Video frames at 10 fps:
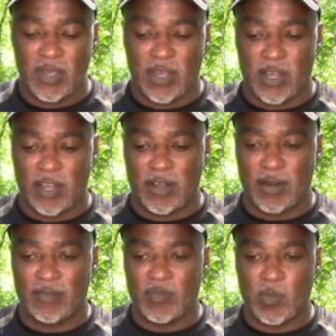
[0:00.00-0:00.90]

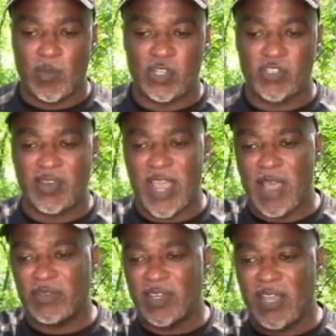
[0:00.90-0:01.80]
But you
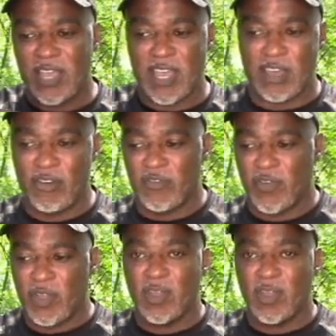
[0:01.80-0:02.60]
have to have